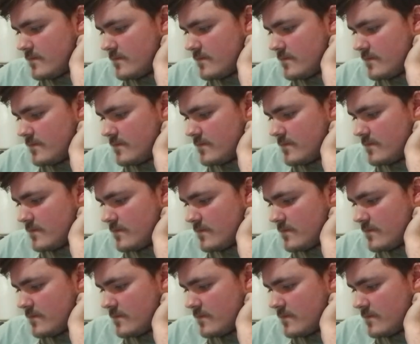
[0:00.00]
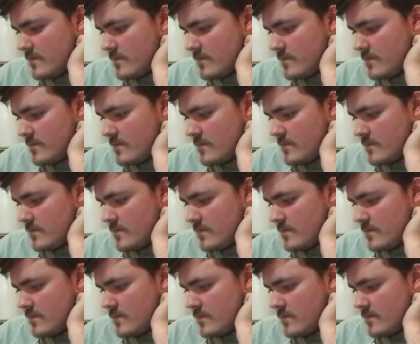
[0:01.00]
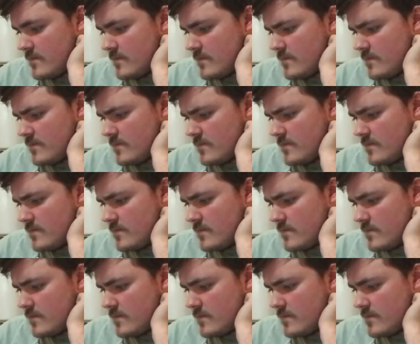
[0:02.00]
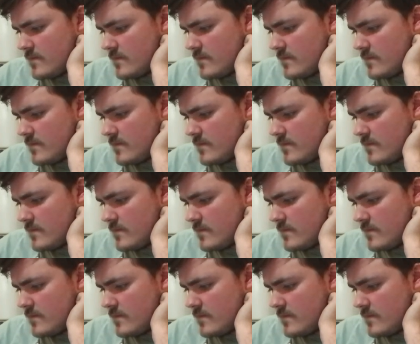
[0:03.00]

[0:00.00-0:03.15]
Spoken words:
The person shown says nothing.